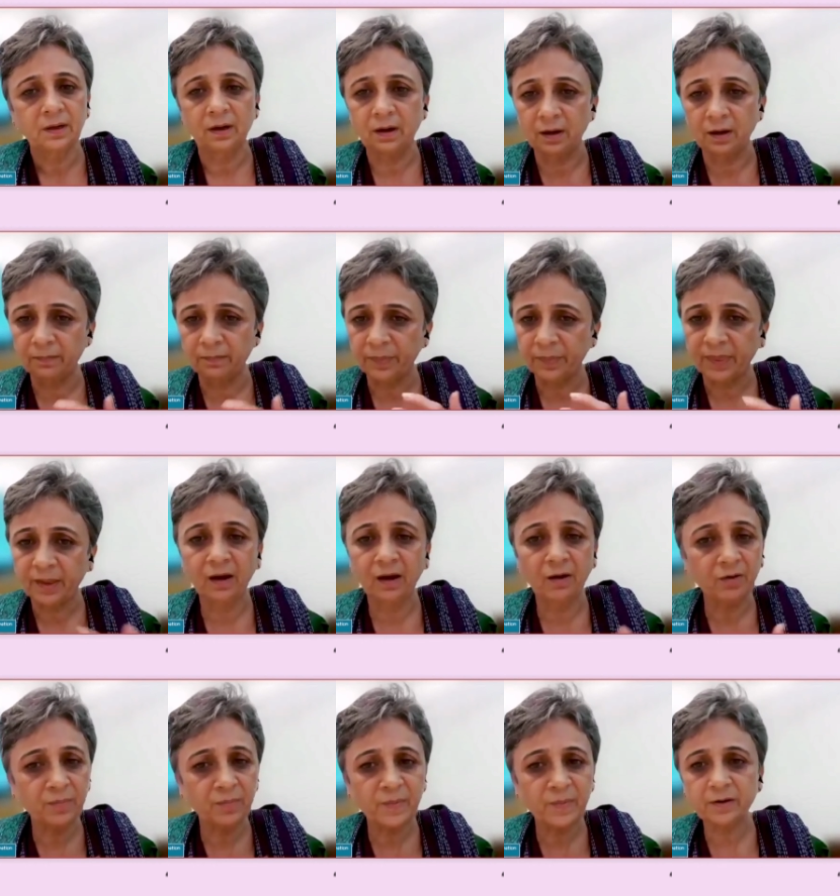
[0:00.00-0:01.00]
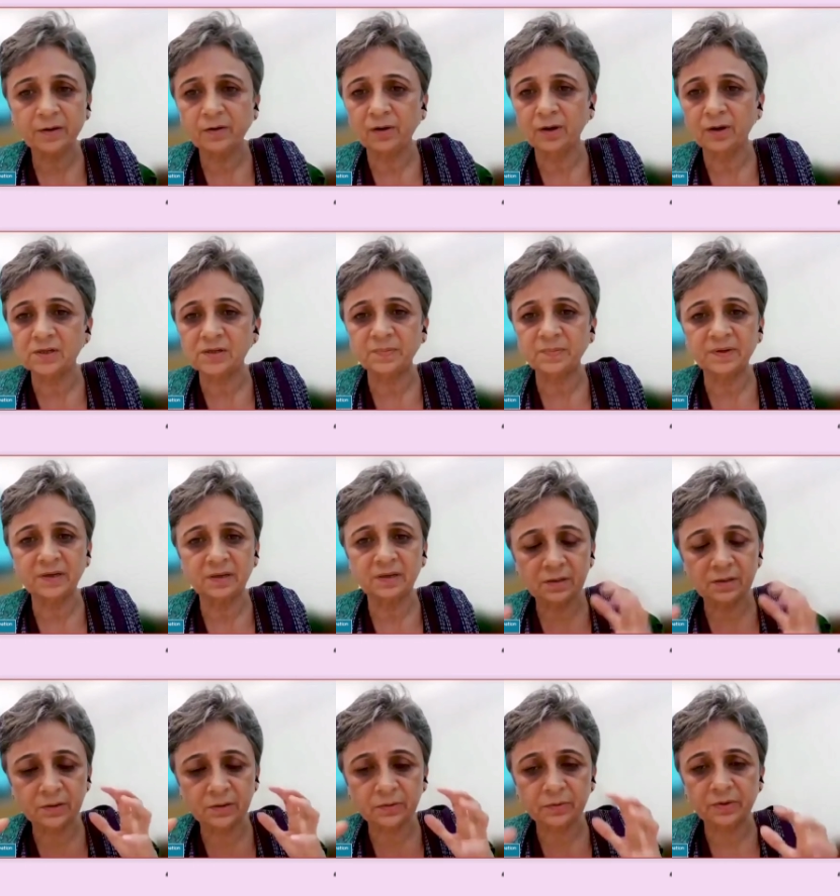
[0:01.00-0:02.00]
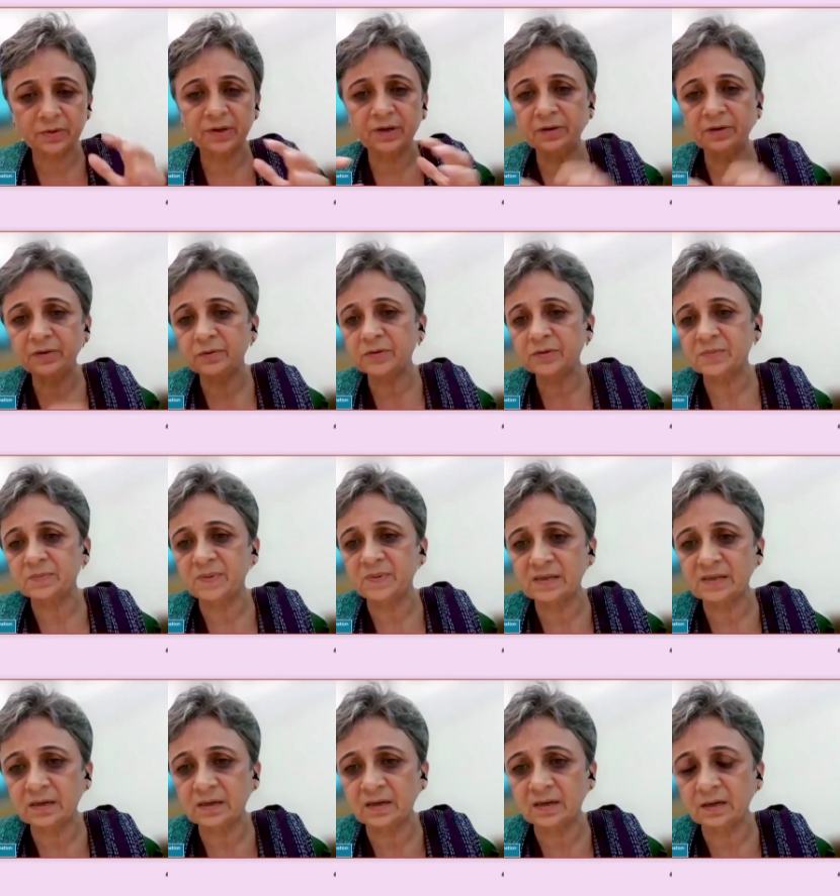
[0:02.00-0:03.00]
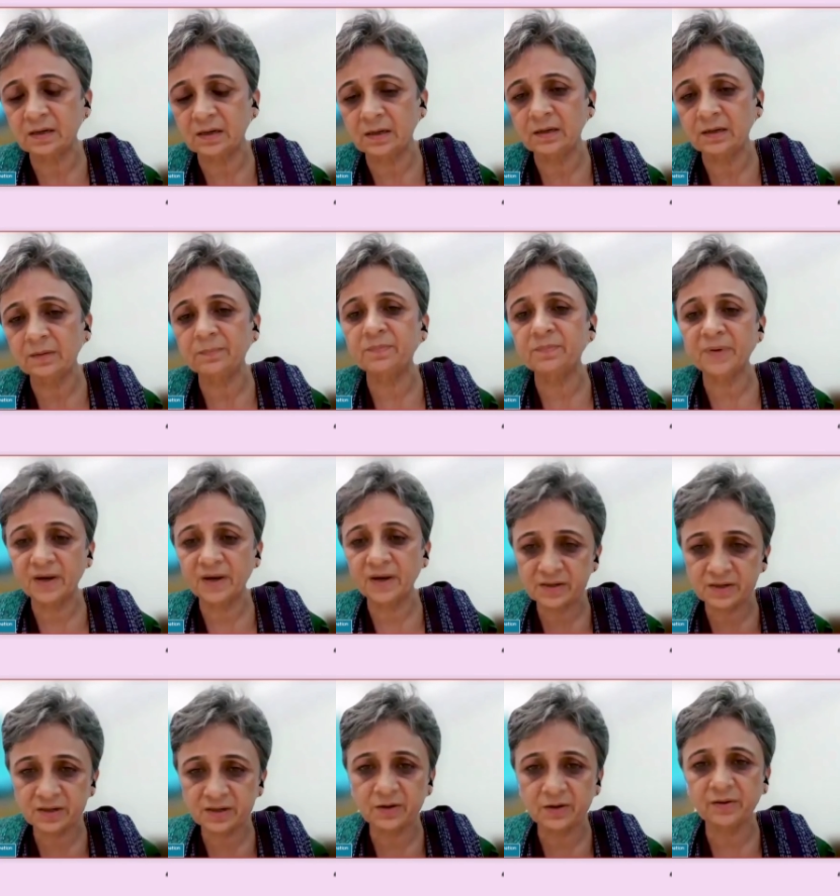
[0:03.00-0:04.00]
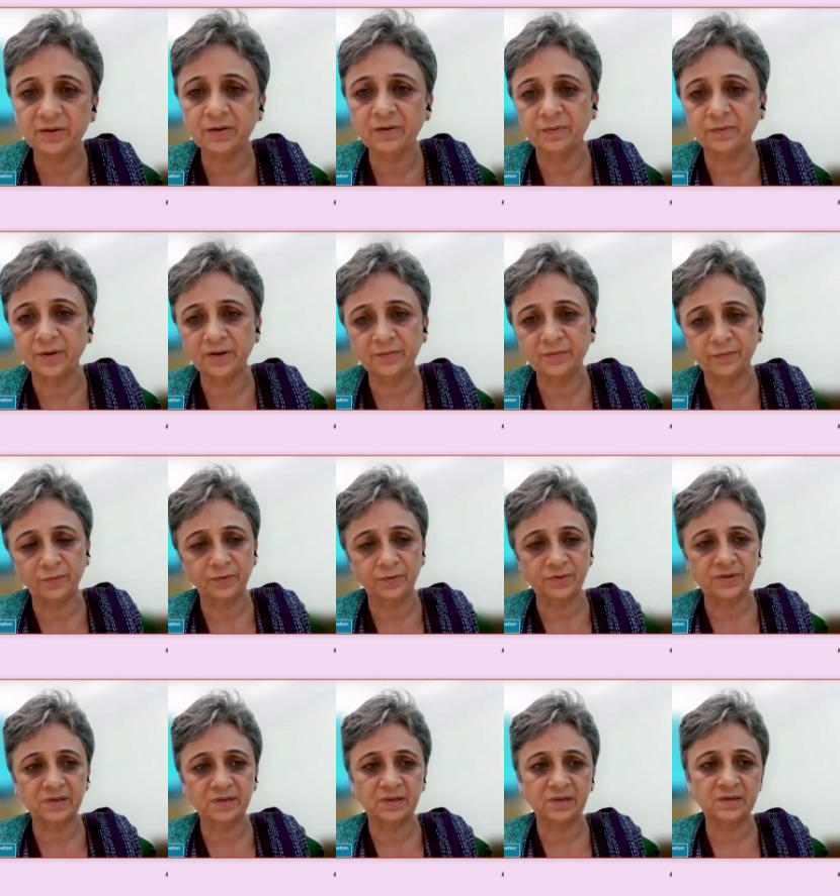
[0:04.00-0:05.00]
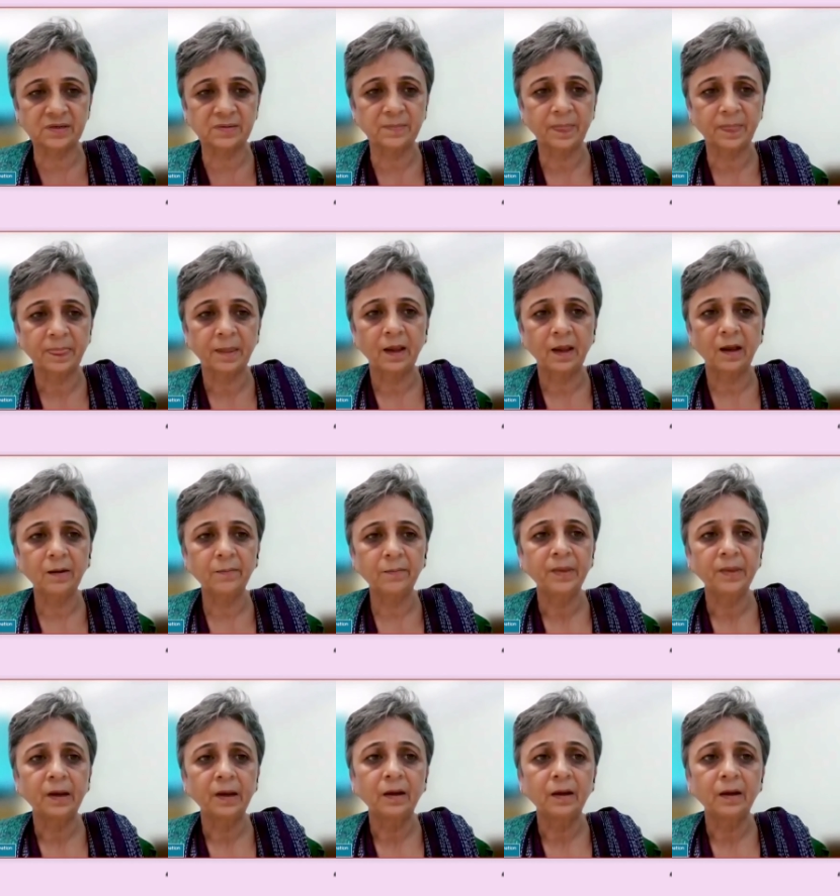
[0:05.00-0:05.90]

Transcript: uh, government hospital to reduce basically pressure on the workforces. Yeah.